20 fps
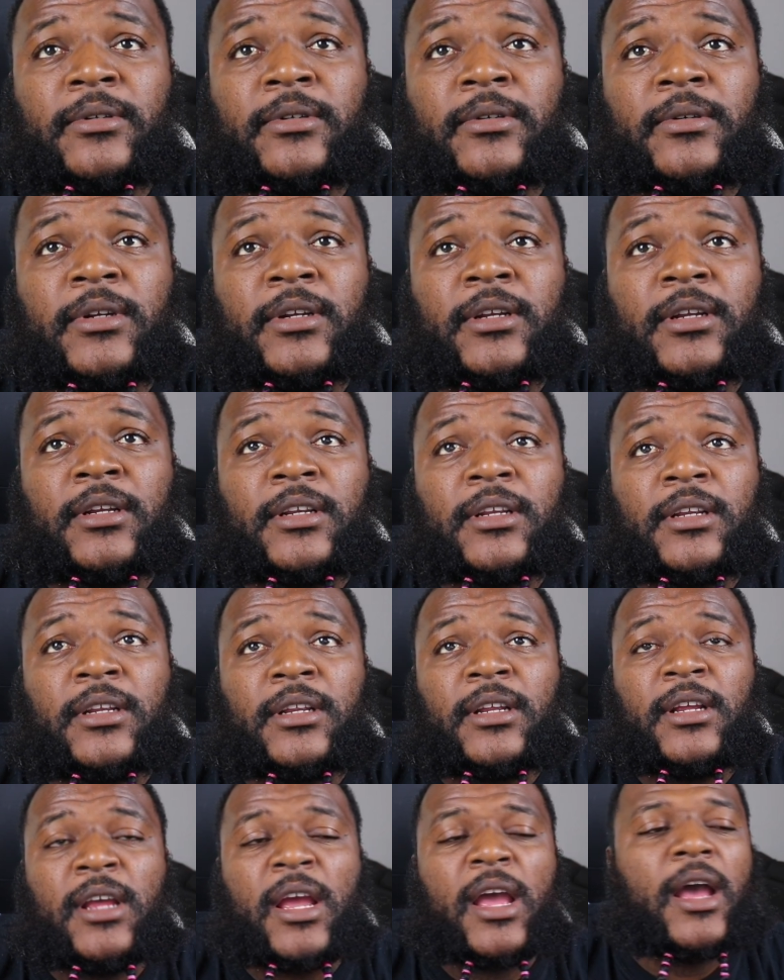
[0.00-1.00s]
quick.
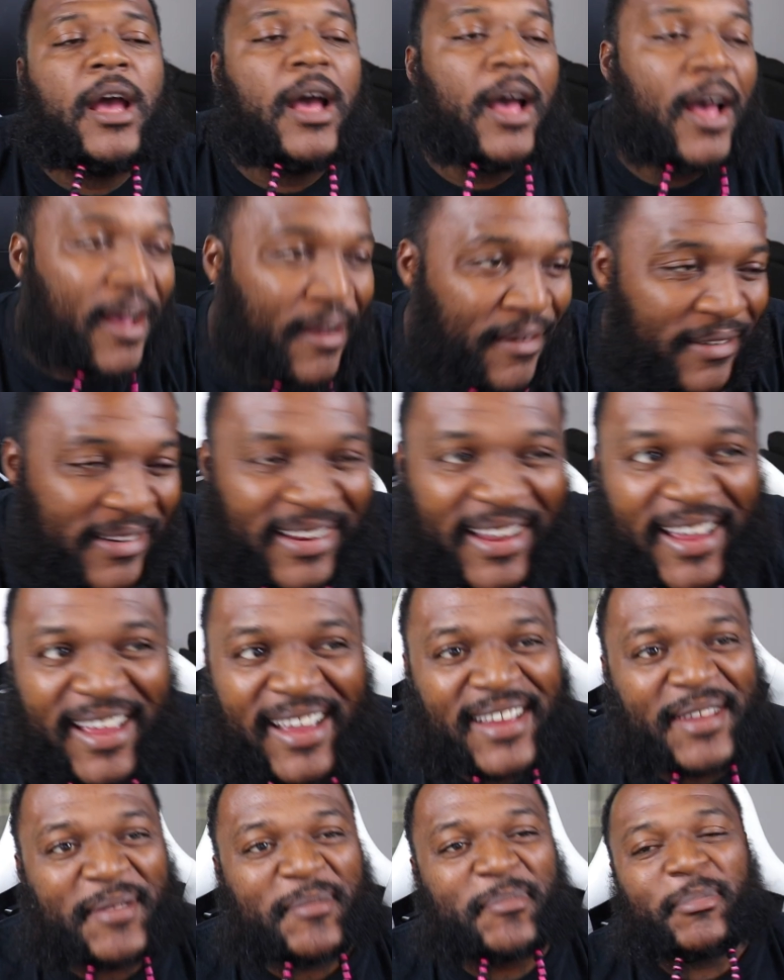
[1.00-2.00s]

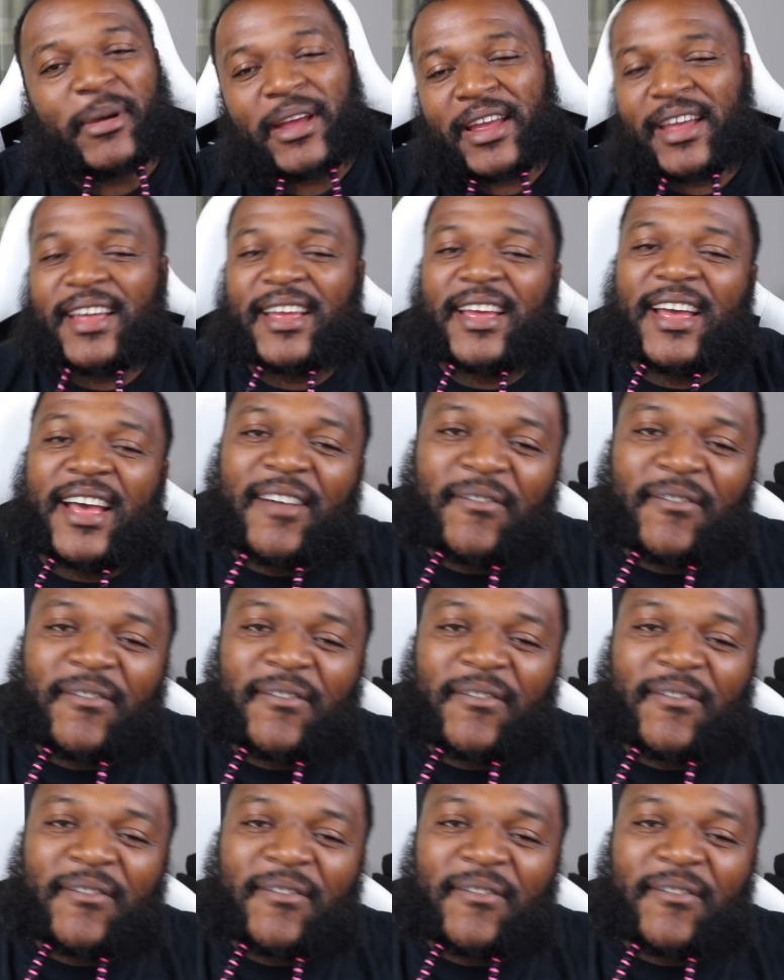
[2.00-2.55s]
Okay, bet.